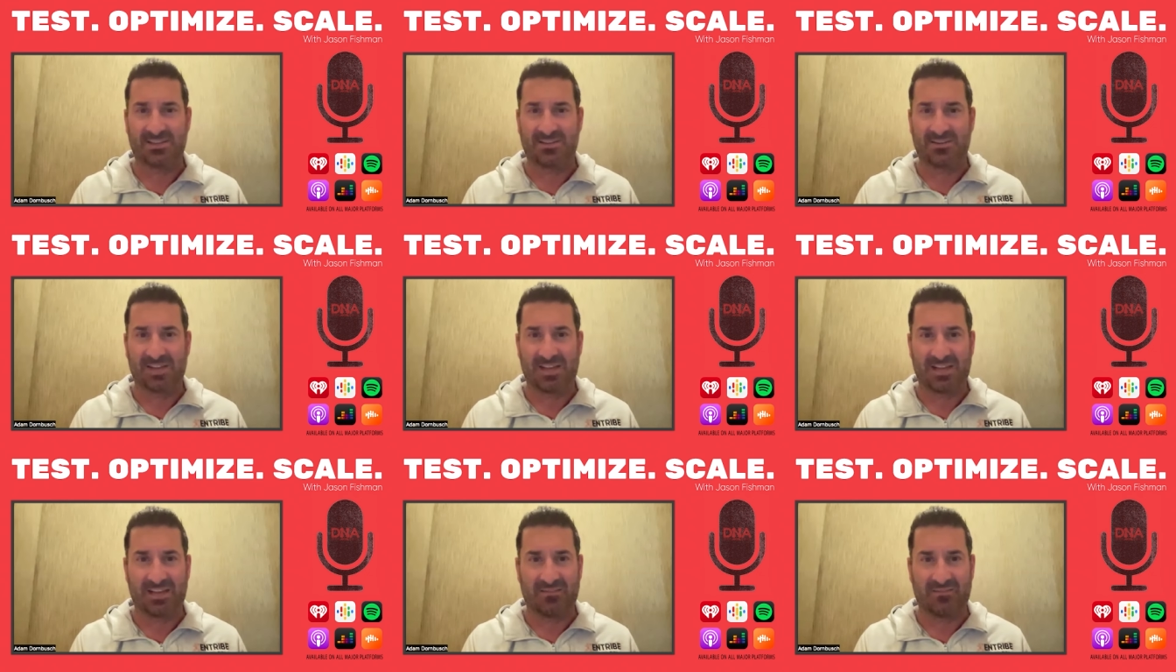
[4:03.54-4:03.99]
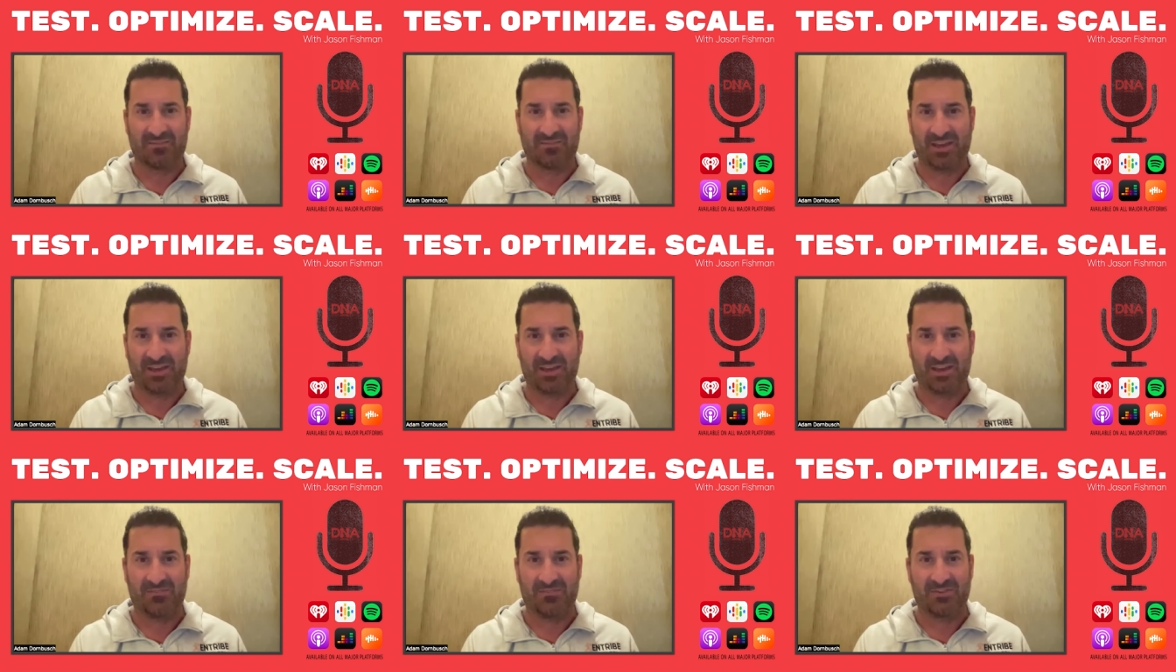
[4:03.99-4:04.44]
you're getting
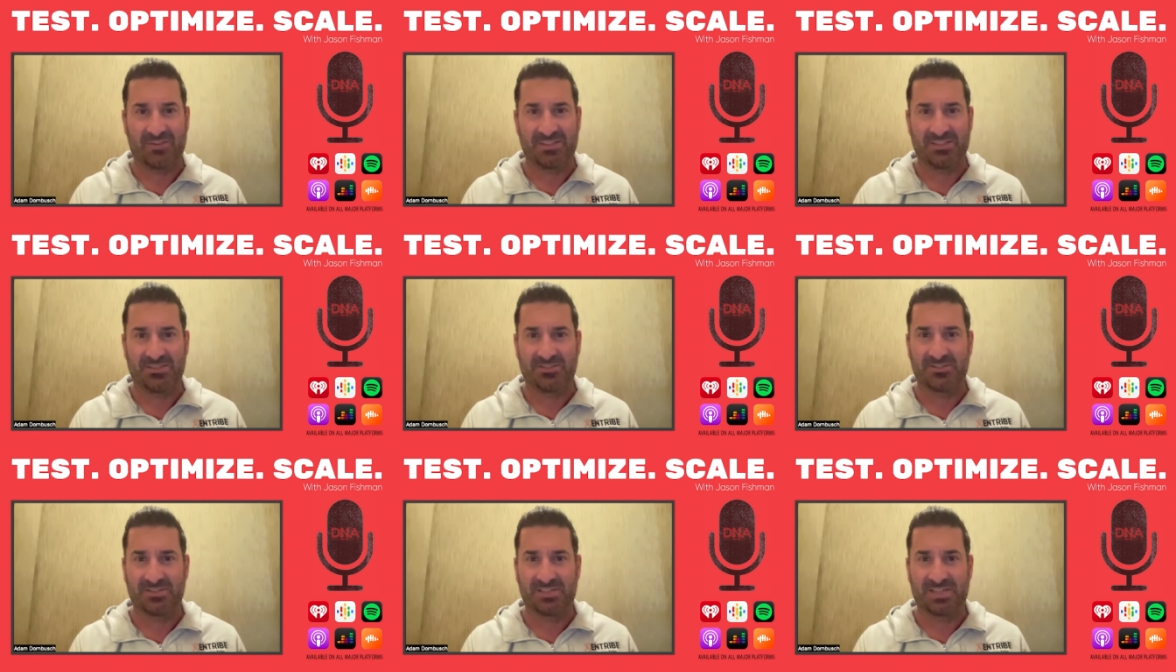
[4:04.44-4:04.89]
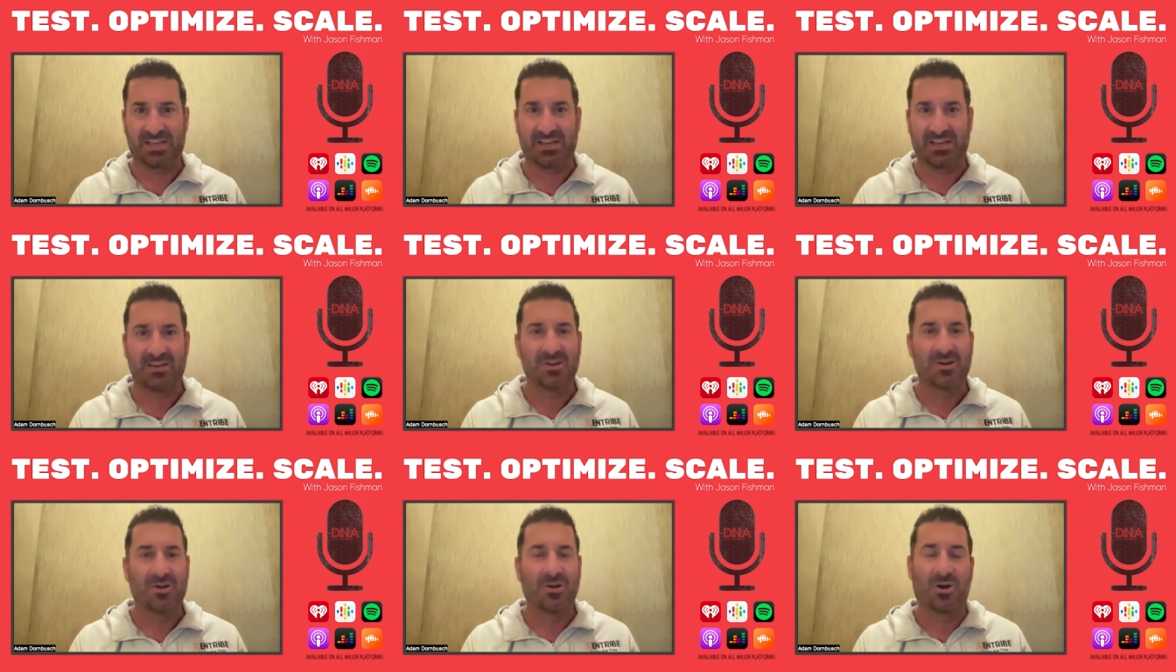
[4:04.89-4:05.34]
fed every single day,
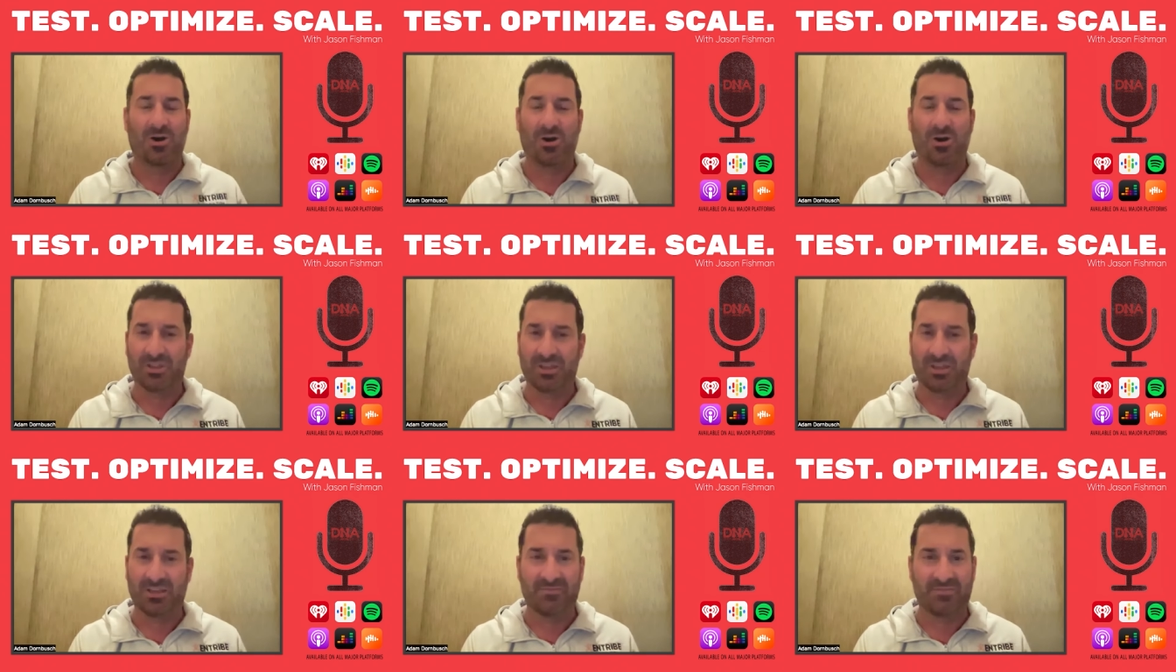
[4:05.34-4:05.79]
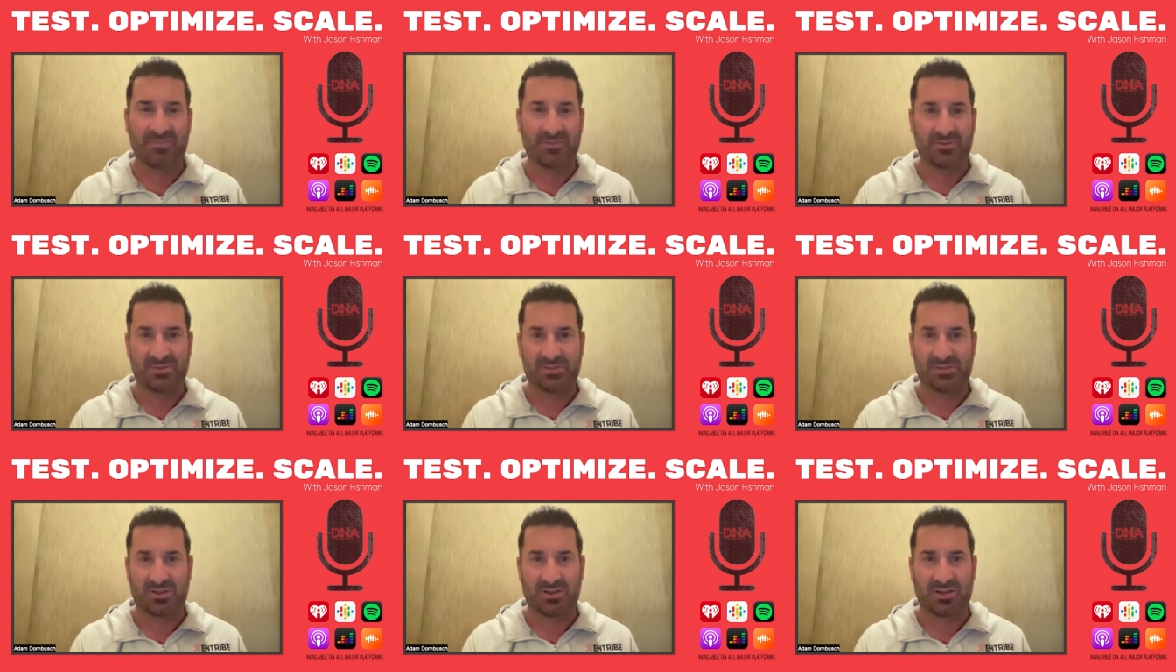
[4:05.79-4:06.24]
all the
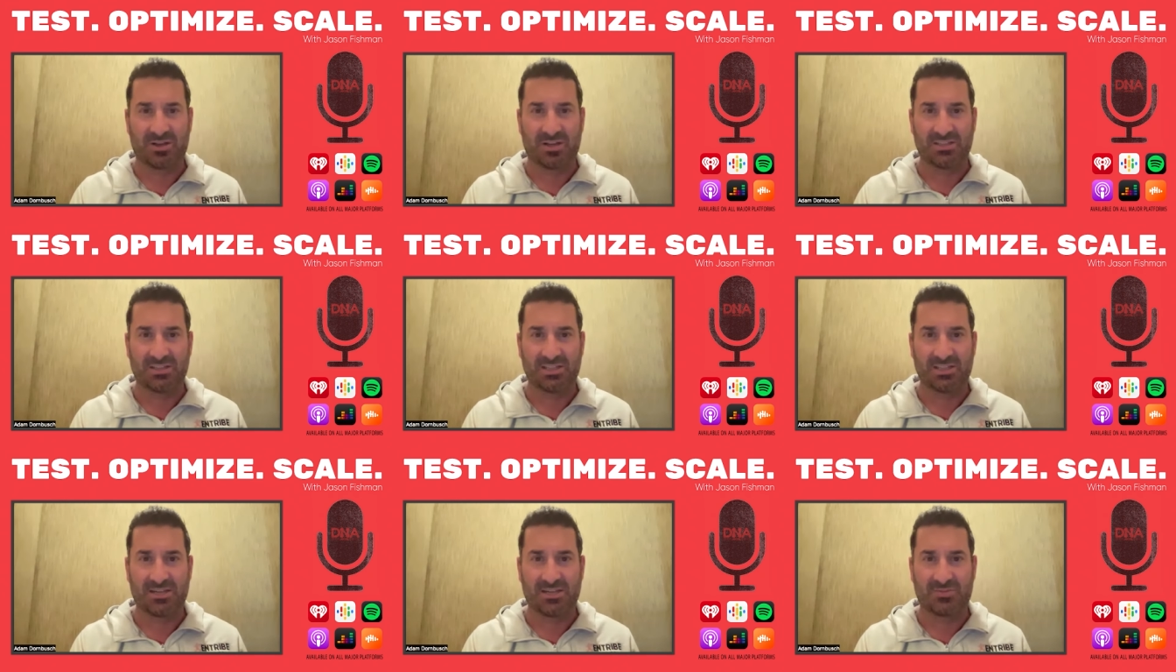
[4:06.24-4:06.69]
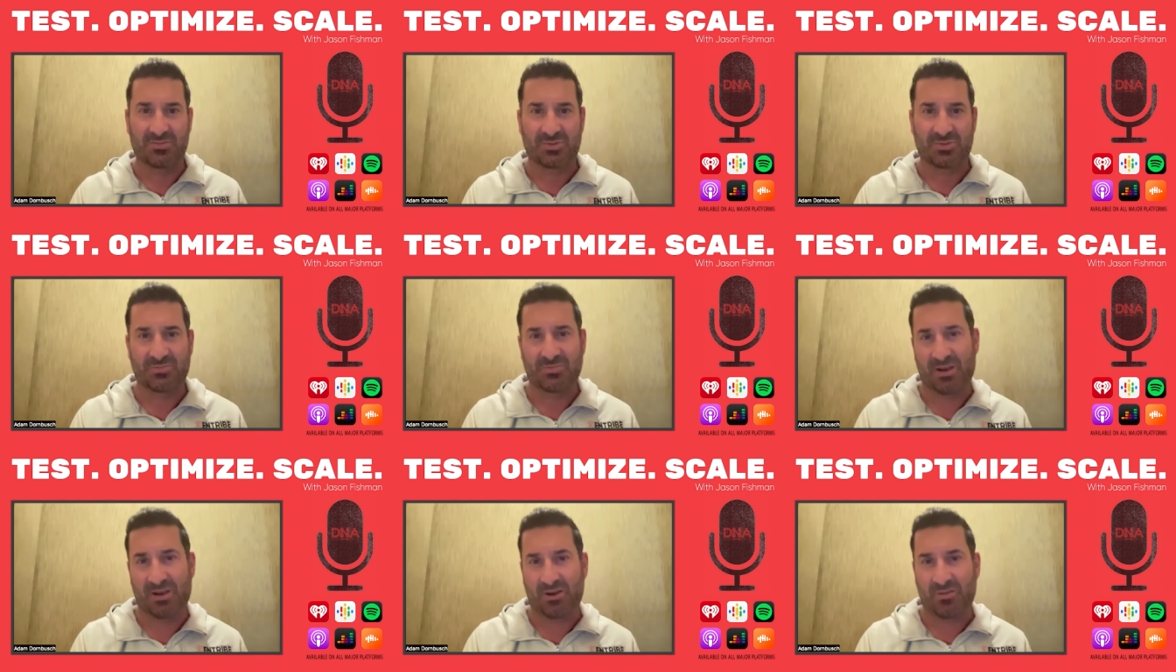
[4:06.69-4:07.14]
influencer content,
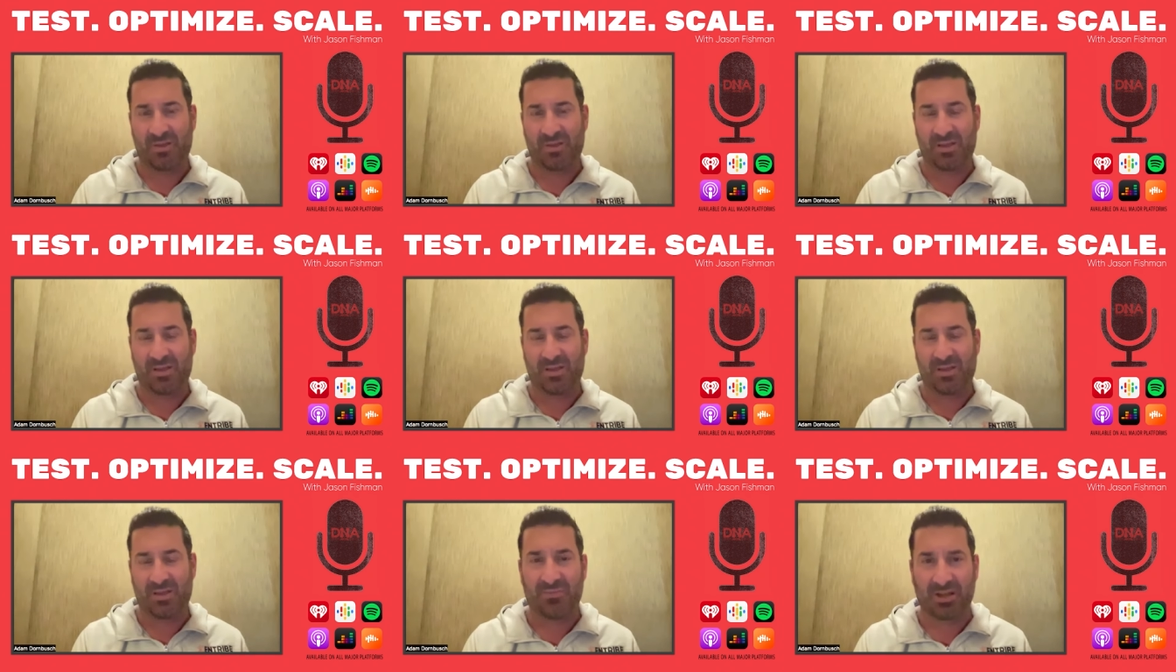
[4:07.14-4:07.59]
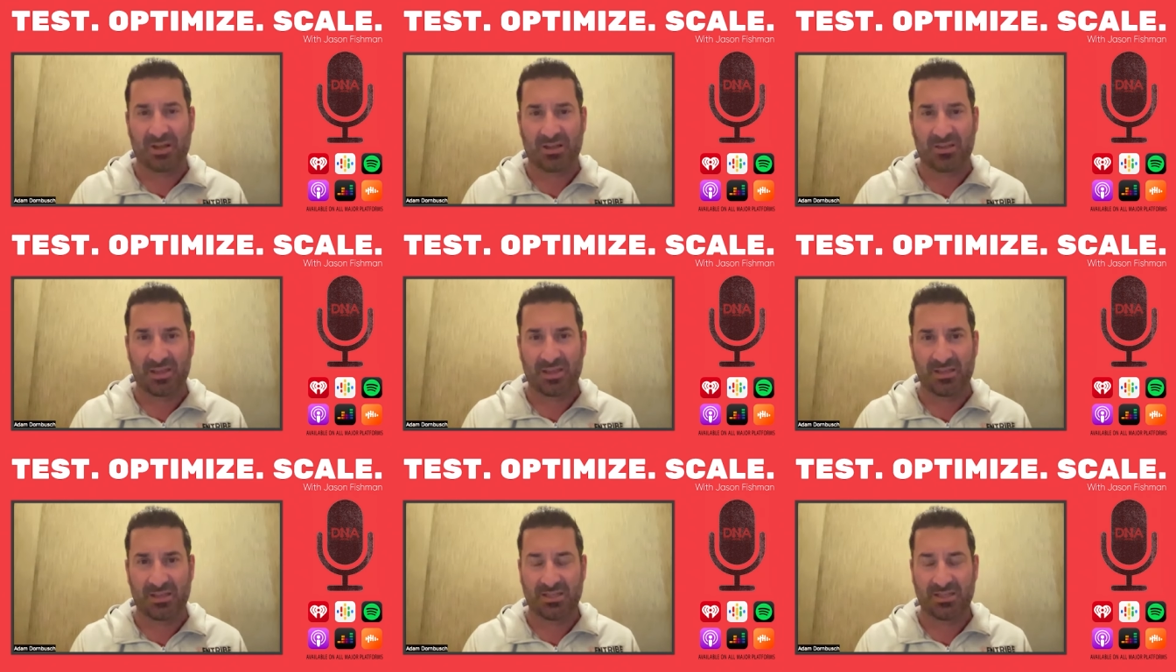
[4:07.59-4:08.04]
which may or may not be
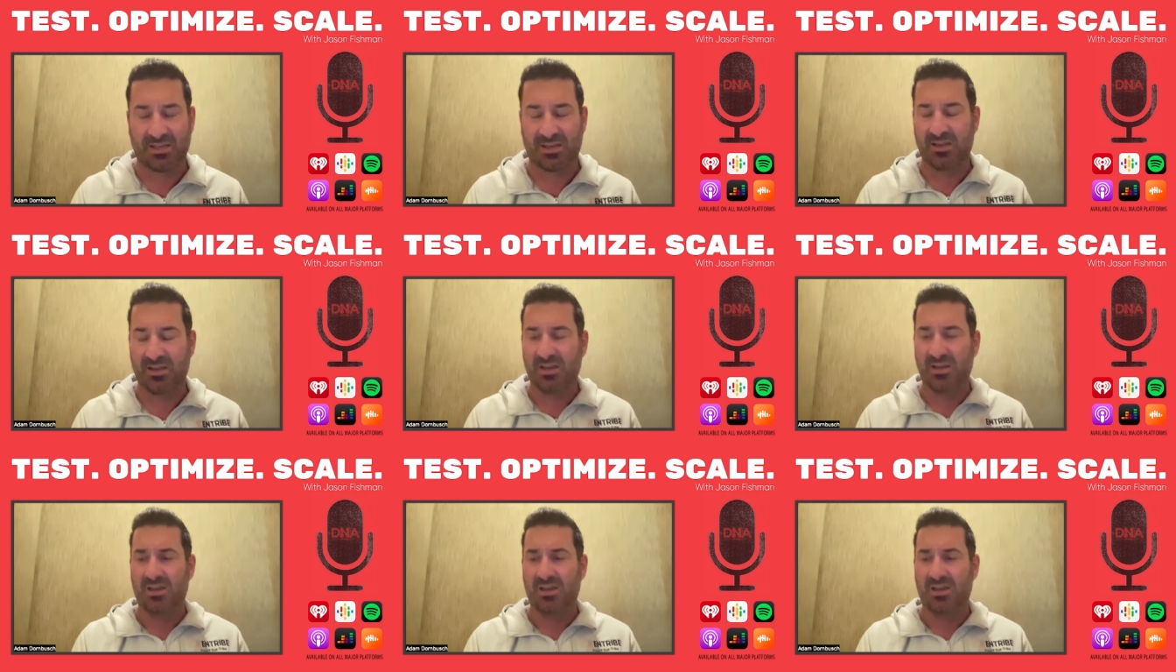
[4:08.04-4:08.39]
authentic.